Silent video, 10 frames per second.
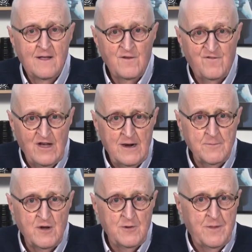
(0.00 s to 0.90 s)
the
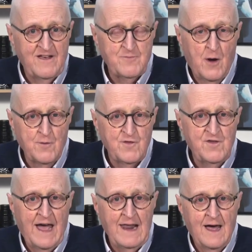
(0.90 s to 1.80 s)
film could be exposed to
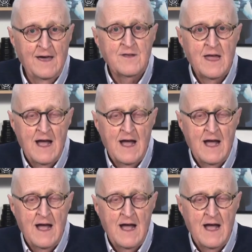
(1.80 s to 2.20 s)
daylight